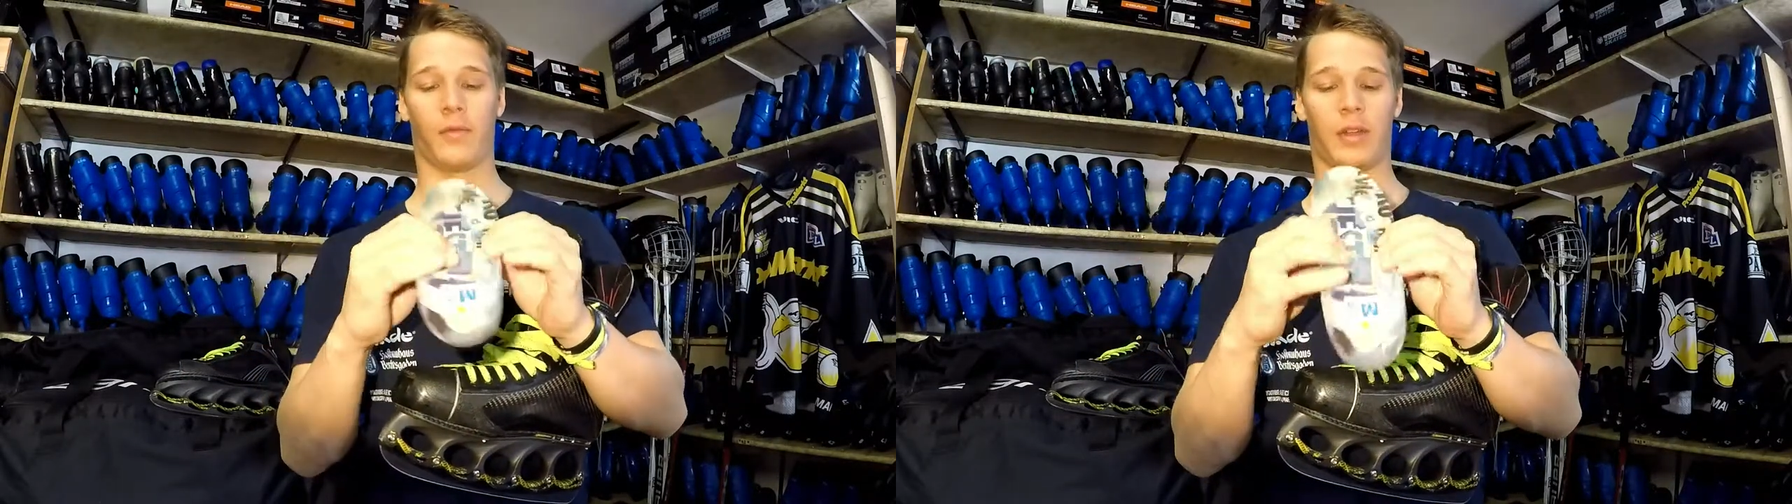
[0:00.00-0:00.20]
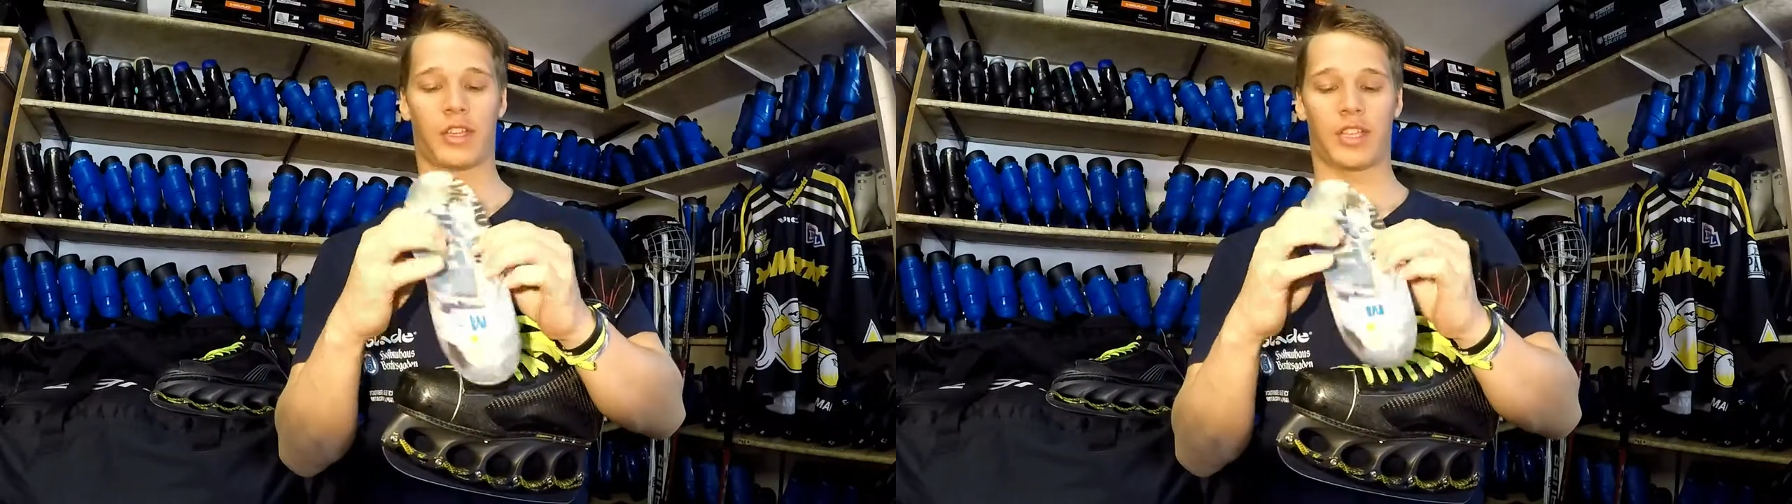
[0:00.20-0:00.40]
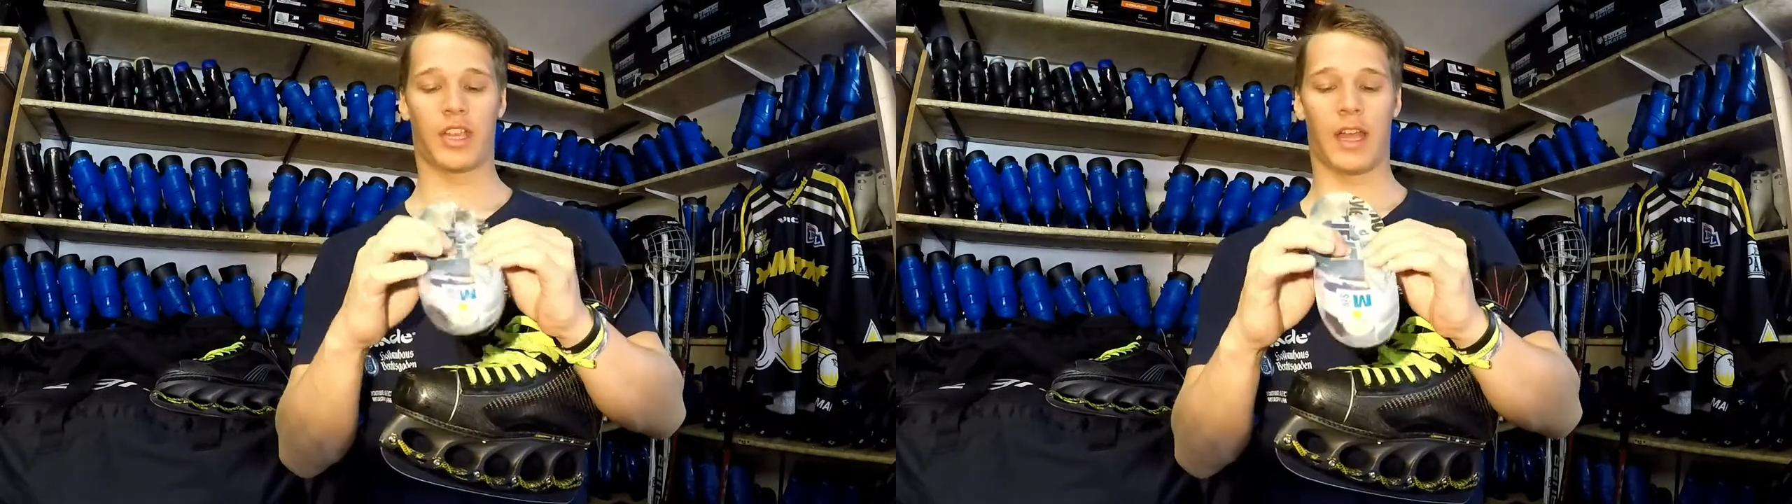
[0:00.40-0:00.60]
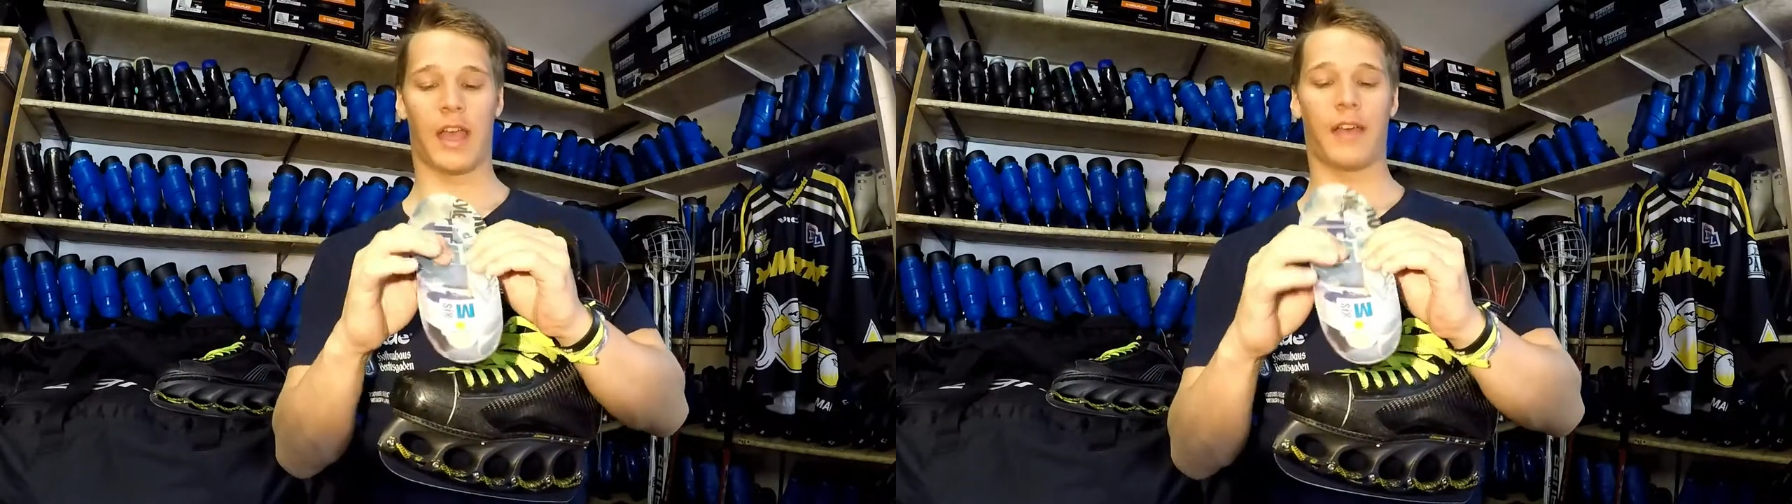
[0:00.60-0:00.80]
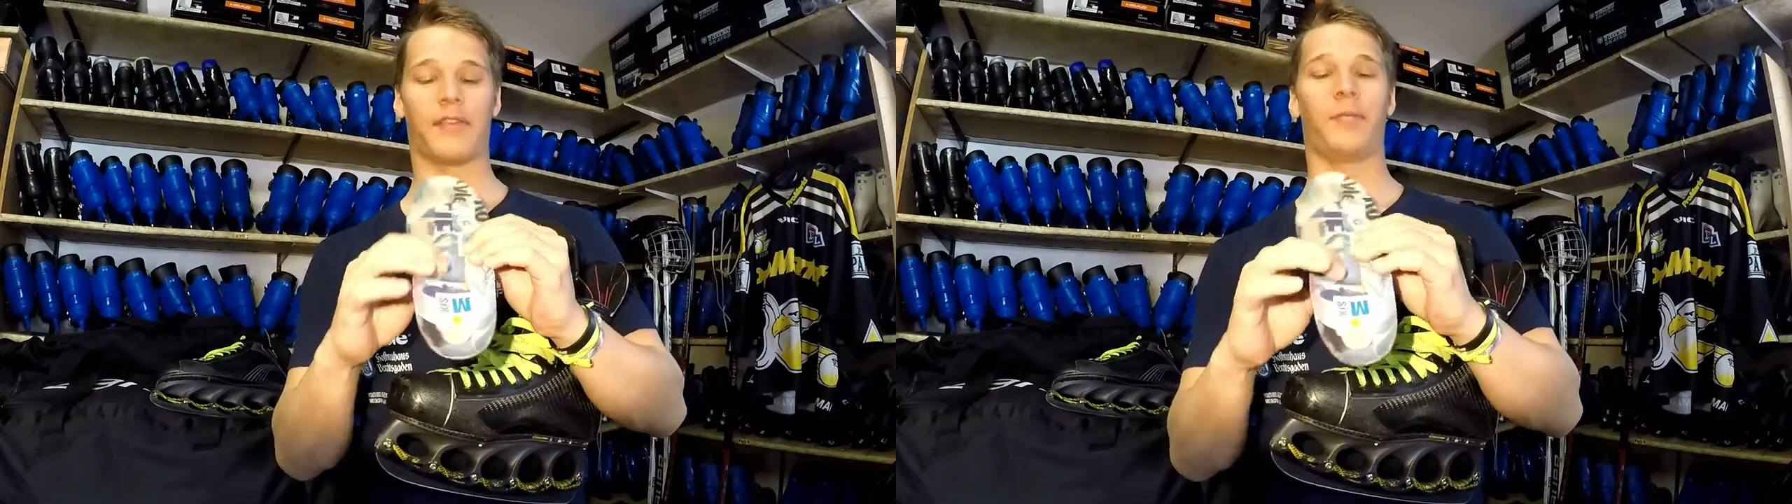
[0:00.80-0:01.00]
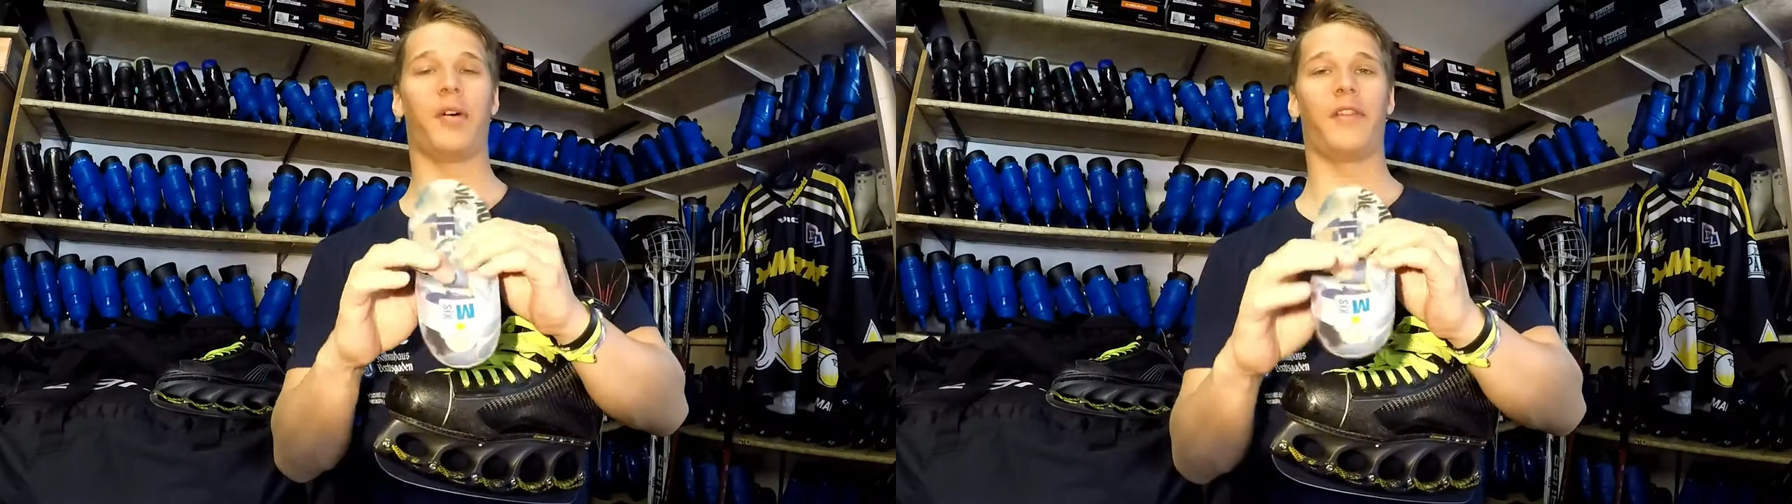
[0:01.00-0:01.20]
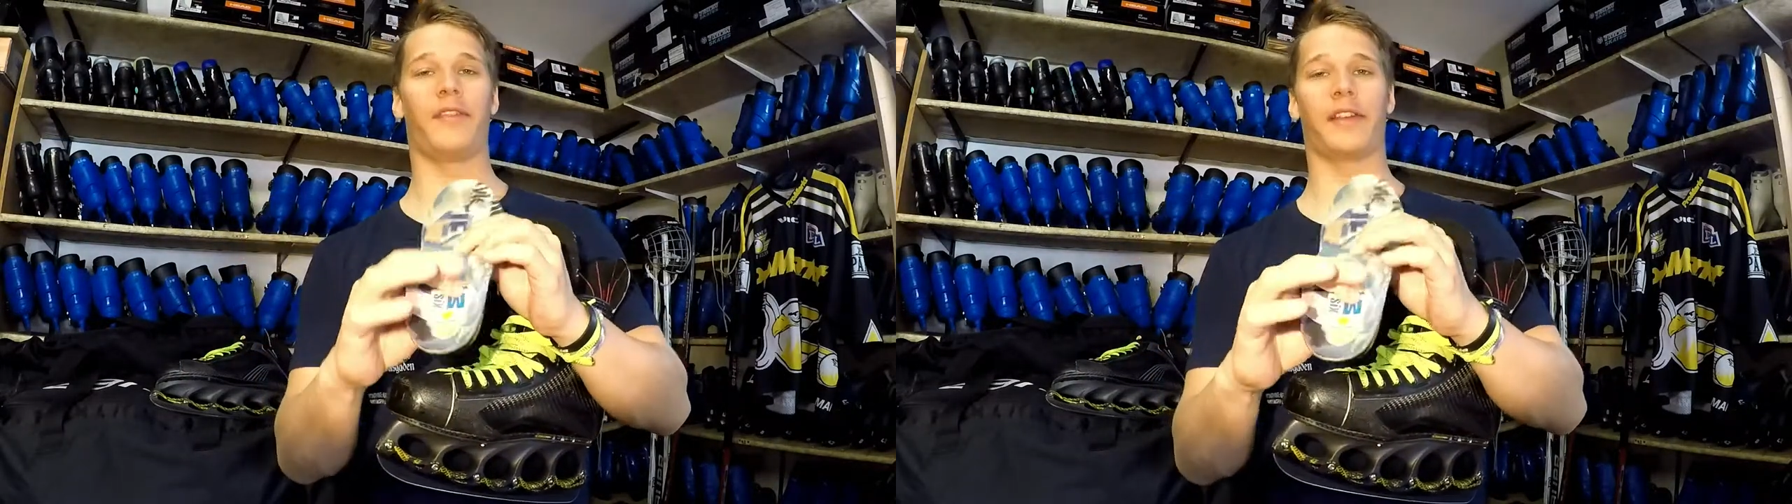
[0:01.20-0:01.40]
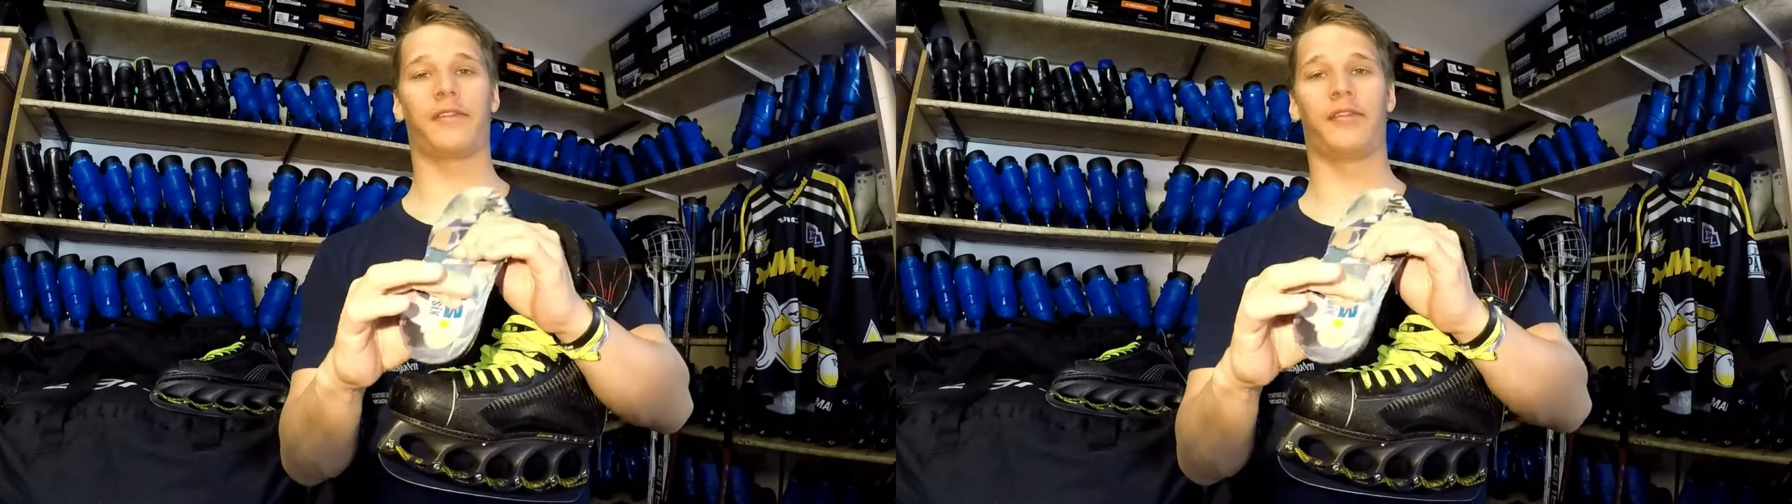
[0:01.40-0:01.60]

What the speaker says: which have the perfect